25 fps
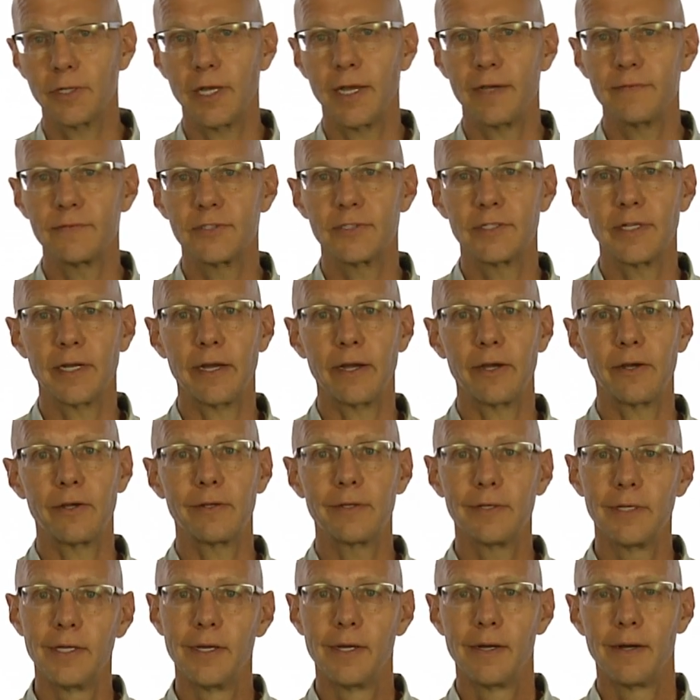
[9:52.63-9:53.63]

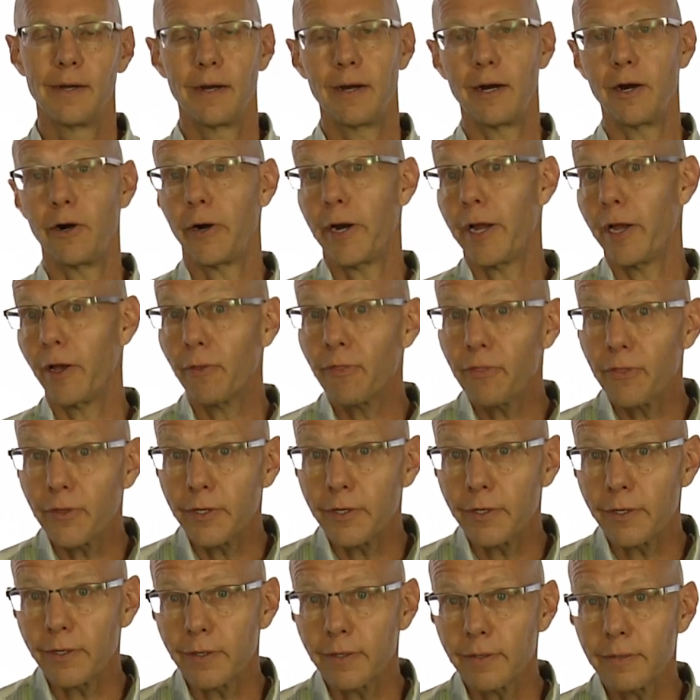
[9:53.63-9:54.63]
lifestyle are
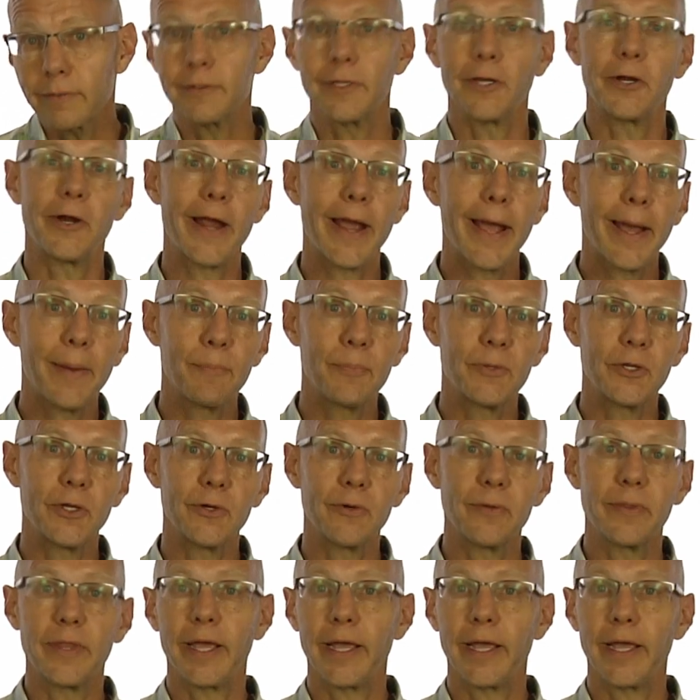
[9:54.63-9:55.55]
healthier, they're happier,